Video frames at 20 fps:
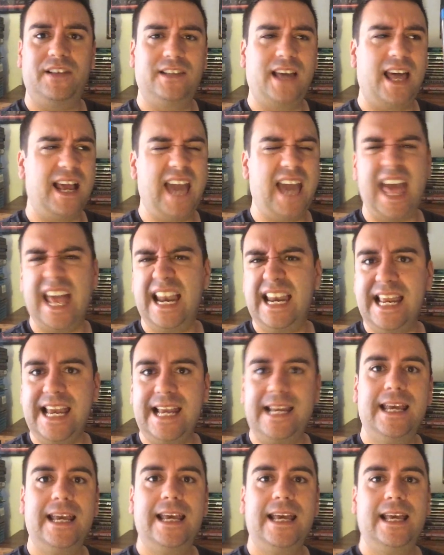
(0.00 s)
It's kind of
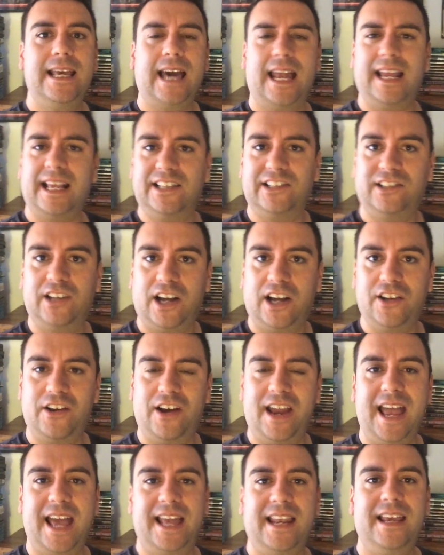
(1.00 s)
neat. Kind of gets stuck in
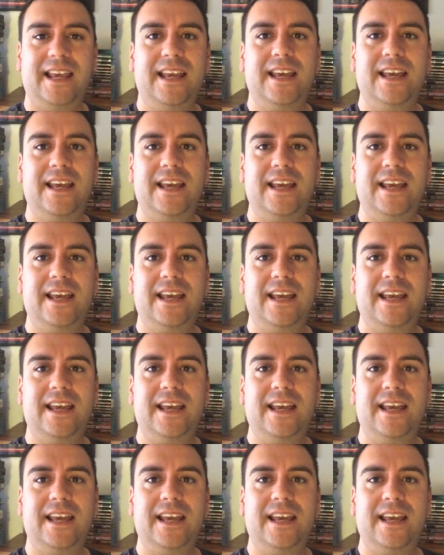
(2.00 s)
your head.